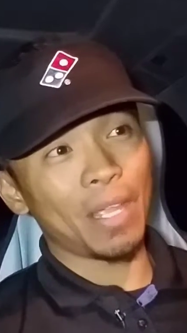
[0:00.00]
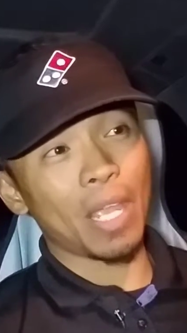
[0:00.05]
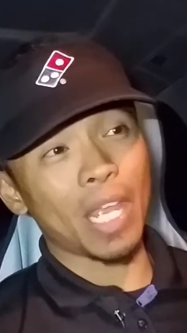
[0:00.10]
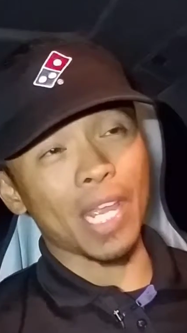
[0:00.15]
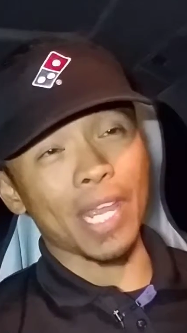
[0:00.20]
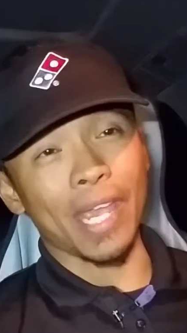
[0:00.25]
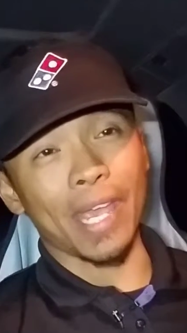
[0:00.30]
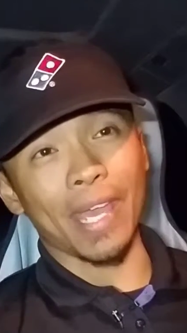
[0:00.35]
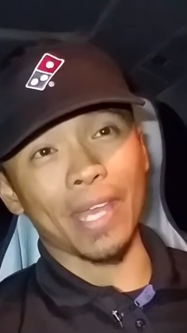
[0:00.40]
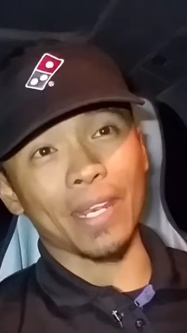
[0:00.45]

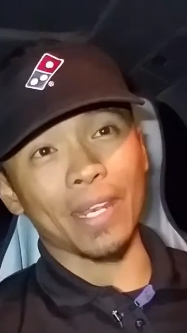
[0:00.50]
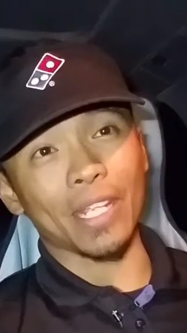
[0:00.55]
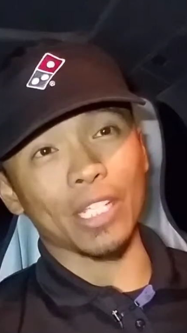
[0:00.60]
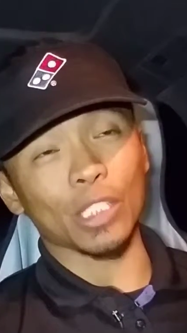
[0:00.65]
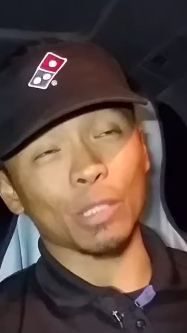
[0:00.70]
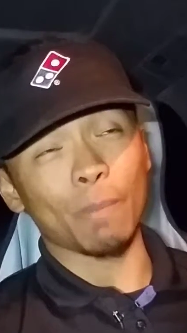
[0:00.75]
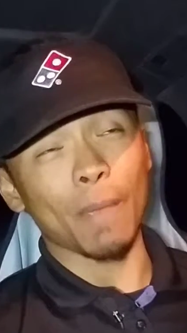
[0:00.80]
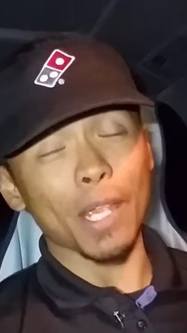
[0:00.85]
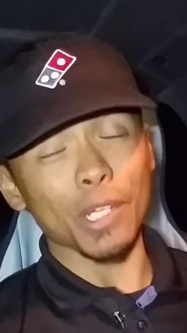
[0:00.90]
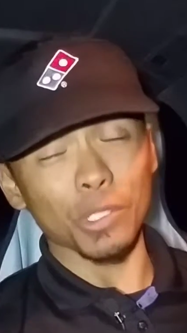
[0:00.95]
And
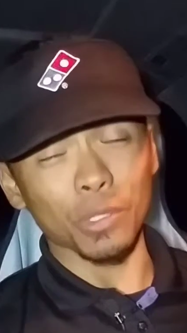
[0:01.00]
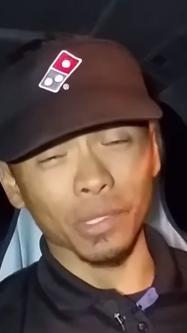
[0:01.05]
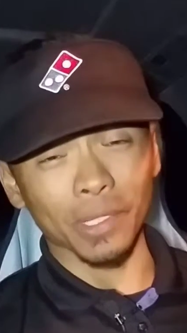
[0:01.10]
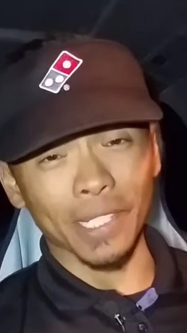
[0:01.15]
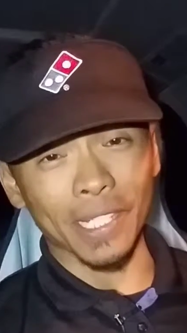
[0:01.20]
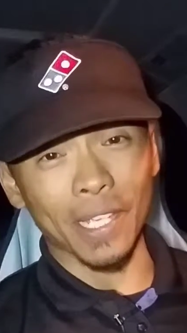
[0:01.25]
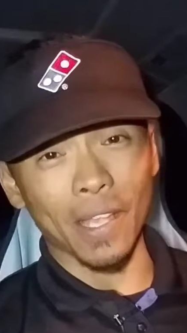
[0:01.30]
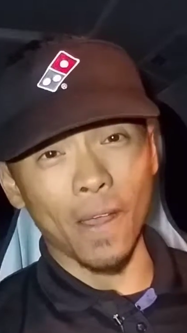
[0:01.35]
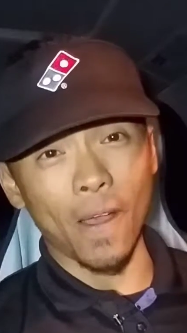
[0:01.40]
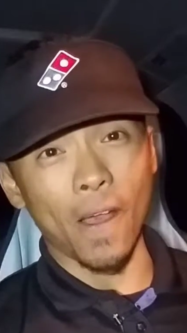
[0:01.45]

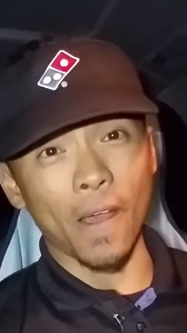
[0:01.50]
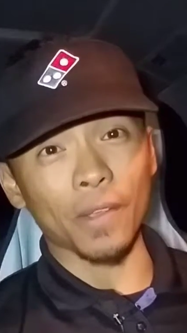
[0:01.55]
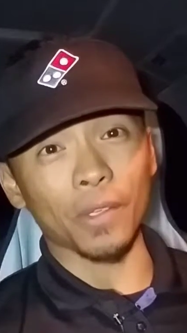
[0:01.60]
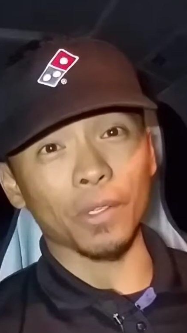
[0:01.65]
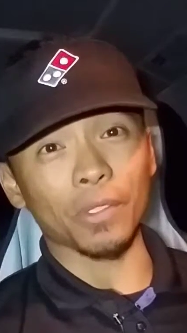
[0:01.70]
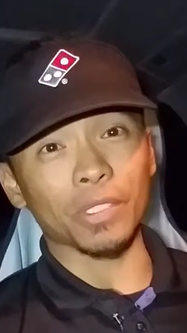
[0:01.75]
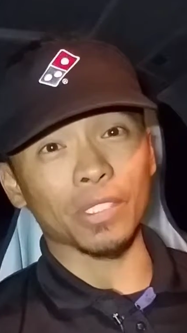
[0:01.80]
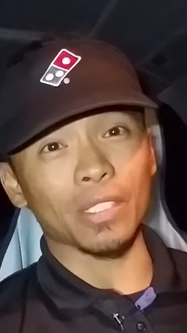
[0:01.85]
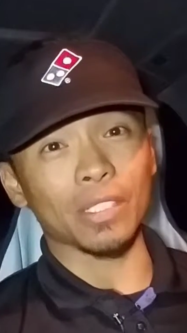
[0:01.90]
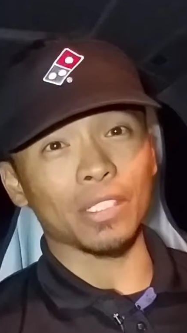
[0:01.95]
especially on
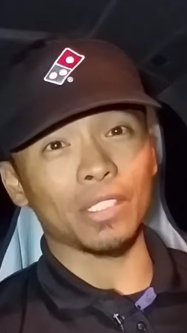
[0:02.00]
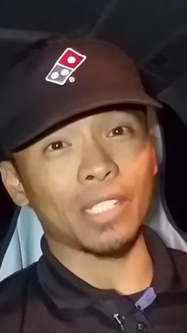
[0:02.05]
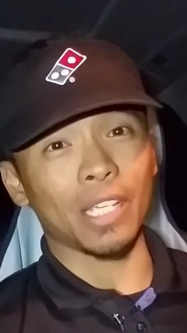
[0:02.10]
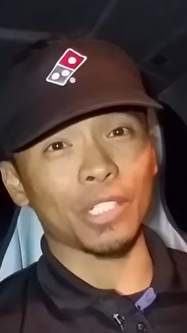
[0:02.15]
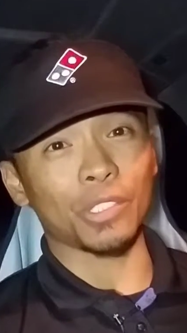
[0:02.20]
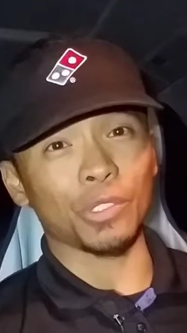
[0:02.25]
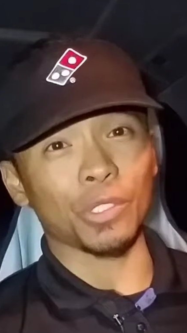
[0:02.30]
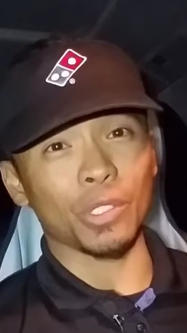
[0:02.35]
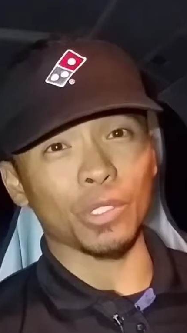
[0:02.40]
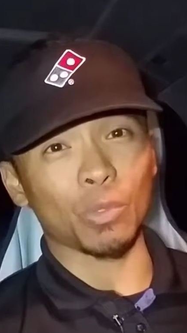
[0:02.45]
those
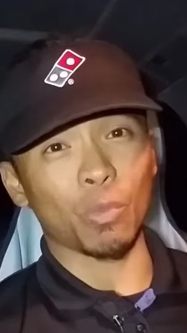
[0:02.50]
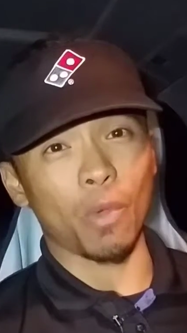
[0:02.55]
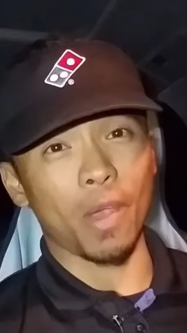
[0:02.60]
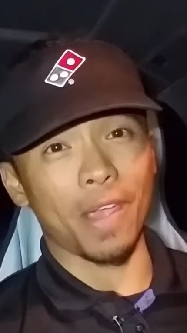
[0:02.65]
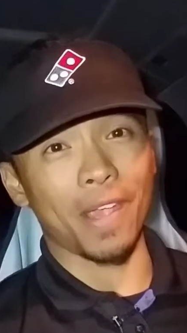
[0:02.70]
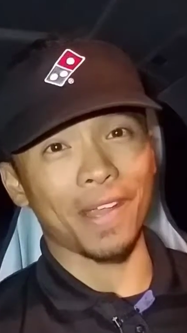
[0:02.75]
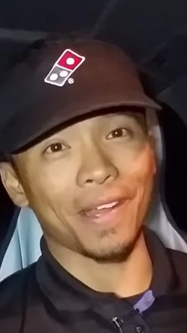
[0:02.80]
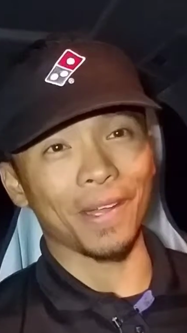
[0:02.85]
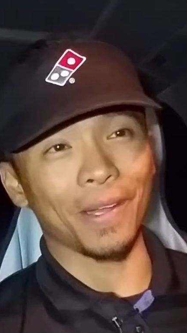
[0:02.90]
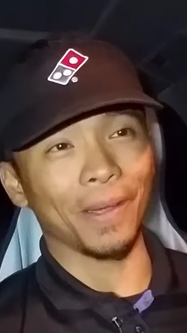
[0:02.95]
sections
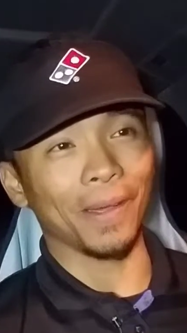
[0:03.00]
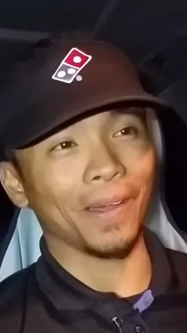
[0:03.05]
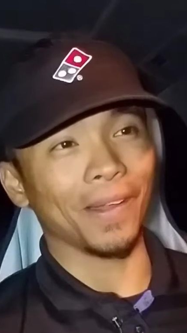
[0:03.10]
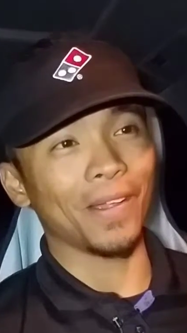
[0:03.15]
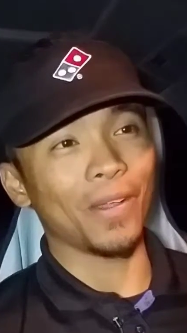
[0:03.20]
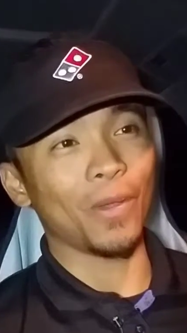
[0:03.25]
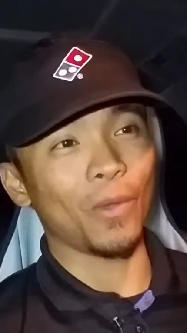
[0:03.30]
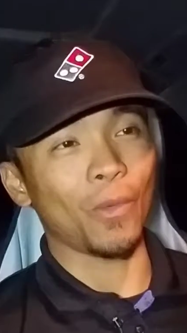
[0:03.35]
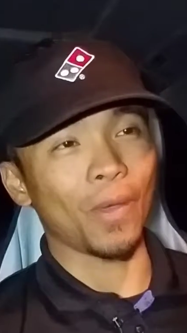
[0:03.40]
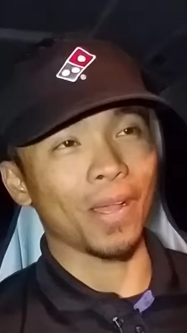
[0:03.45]
where,
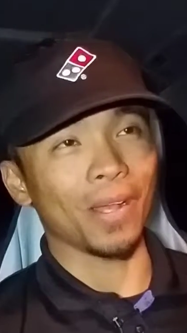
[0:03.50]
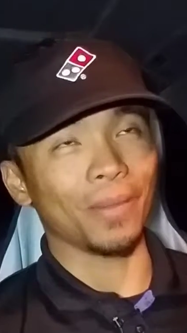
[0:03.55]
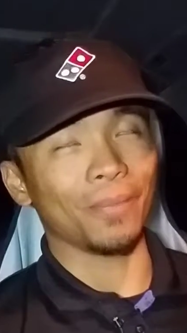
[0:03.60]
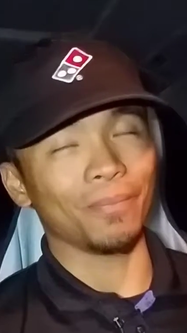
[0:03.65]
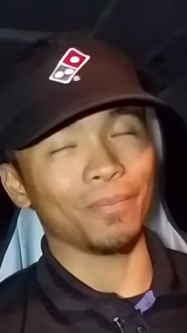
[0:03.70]
well,